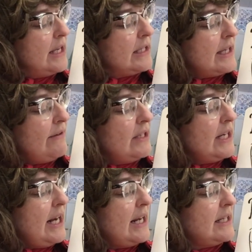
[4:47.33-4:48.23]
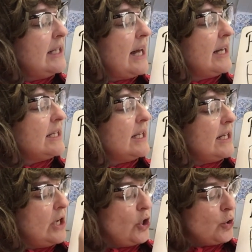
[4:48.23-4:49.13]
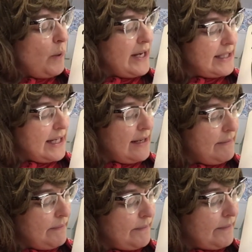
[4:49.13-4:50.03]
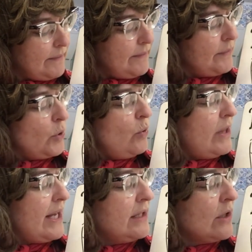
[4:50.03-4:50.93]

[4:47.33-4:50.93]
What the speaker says: 17, 18, 19, 20. Ooh, that's